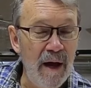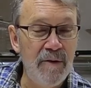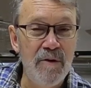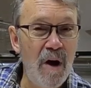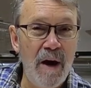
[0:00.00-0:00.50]
I
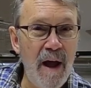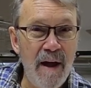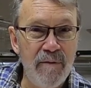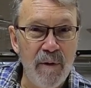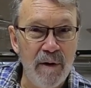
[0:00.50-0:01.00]
do not
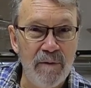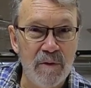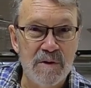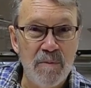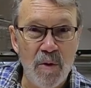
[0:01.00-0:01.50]
have one of
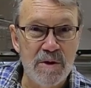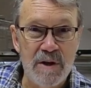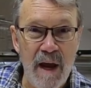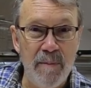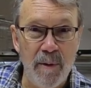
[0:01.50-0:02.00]
those Morse
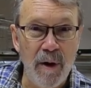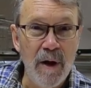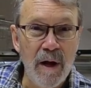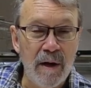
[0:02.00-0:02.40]
Taper